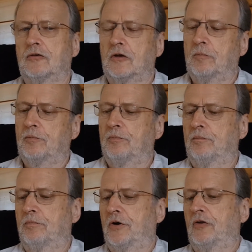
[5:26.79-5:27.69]
So
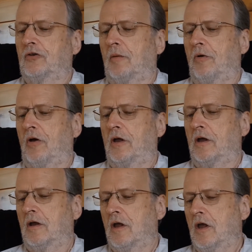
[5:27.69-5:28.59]
Prince
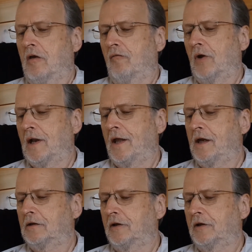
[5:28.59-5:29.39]
Abhaya relayed